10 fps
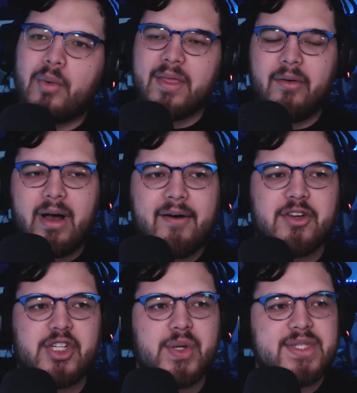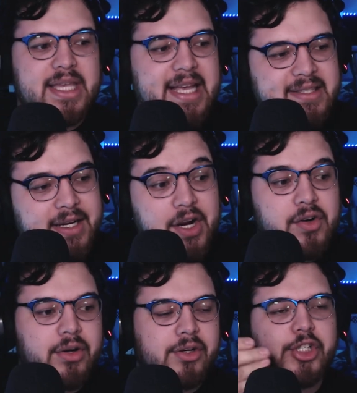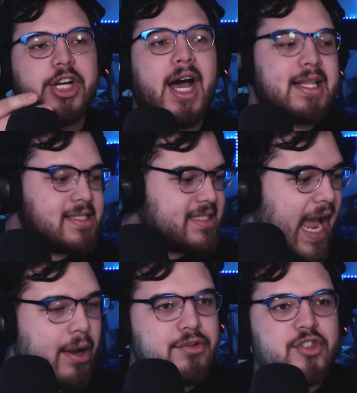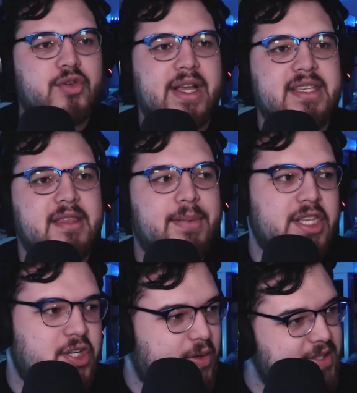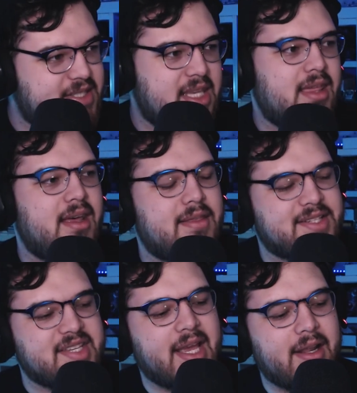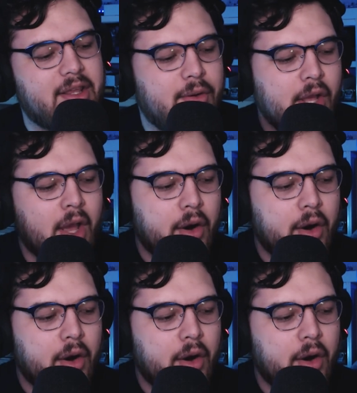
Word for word: follow one of the lava shoots, and that's like a clear shot down straight to the beach. You can see the, the sand, and you,